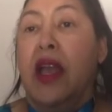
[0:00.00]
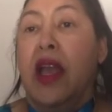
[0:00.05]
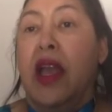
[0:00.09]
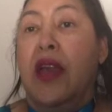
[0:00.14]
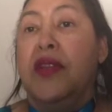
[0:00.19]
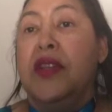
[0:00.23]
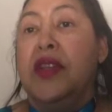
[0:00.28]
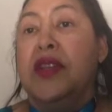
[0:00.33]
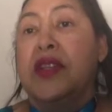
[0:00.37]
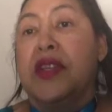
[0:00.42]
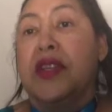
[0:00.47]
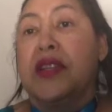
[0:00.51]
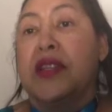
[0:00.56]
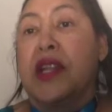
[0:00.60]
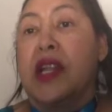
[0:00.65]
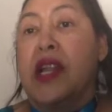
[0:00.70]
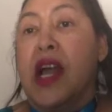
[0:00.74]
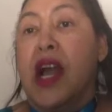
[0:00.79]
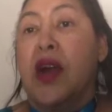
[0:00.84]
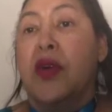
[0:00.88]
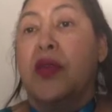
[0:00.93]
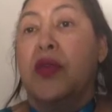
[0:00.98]
and this has
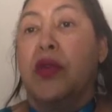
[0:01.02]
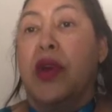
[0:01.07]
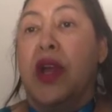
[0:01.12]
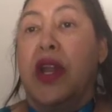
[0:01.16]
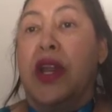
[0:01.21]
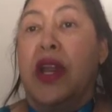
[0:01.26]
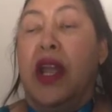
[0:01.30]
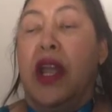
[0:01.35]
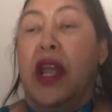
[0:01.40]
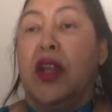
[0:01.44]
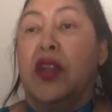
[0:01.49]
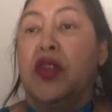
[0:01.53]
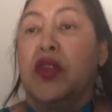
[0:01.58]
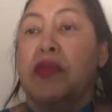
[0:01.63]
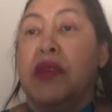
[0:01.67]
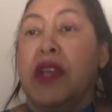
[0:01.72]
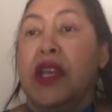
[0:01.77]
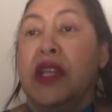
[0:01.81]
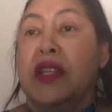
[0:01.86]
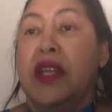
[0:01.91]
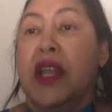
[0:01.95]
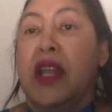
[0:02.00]
allowed Leautier to
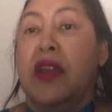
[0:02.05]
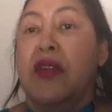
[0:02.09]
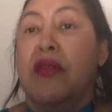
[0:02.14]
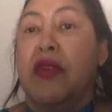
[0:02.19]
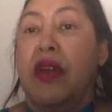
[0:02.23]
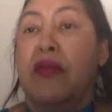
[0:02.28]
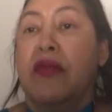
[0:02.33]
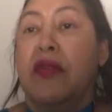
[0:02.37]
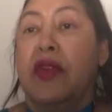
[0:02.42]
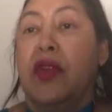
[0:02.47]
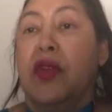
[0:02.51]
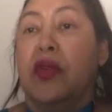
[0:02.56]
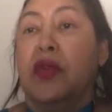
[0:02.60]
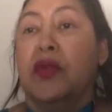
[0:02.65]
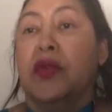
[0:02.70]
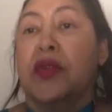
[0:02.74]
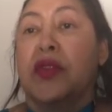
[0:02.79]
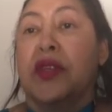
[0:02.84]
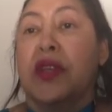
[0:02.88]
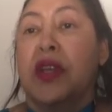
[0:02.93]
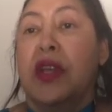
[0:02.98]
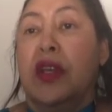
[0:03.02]
maintain
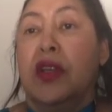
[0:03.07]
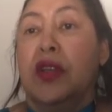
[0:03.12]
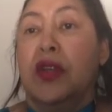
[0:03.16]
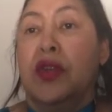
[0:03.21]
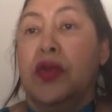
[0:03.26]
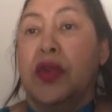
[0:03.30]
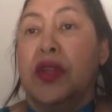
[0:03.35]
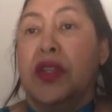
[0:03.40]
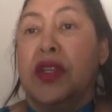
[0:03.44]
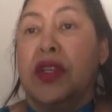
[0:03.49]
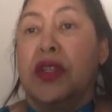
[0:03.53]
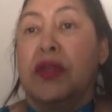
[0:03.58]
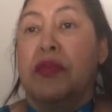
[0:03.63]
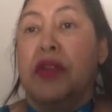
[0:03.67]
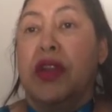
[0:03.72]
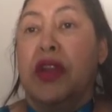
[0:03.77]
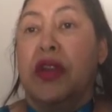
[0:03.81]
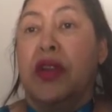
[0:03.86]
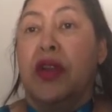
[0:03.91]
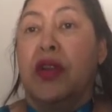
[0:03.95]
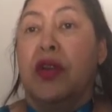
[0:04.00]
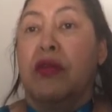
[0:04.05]
revenues during this
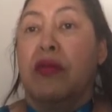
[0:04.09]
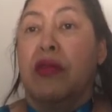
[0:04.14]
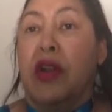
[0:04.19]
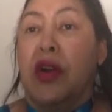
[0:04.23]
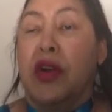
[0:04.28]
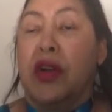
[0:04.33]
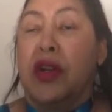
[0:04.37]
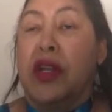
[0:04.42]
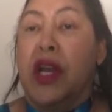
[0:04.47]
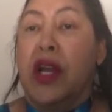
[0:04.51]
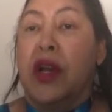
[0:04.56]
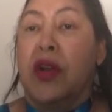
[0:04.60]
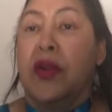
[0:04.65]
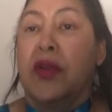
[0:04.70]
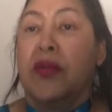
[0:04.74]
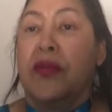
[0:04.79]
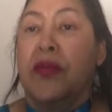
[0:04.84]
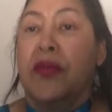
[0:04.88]
period of lockdown.